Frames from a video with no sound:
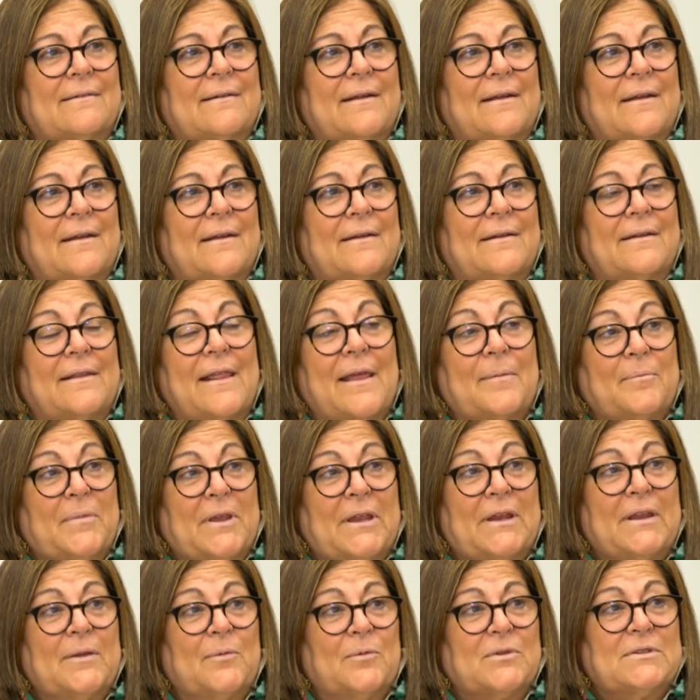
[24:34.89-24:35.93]
that
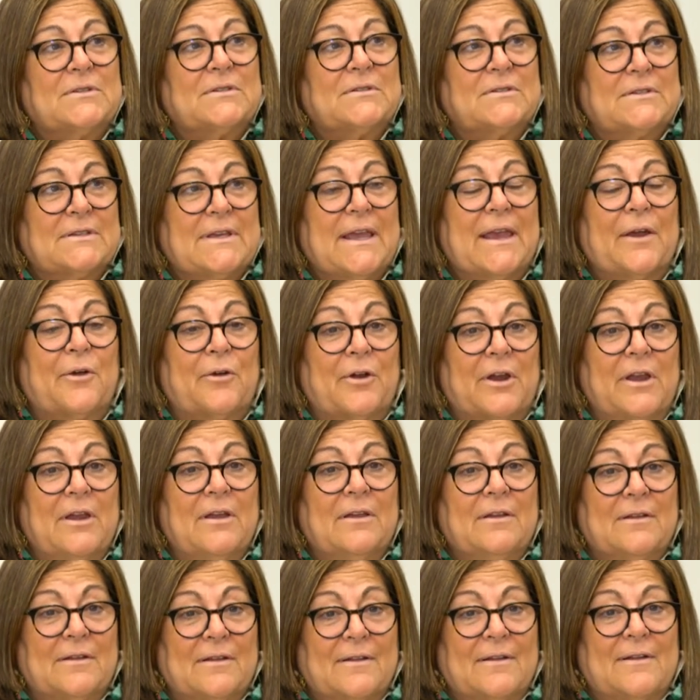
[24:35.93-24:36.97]
meeting was scary.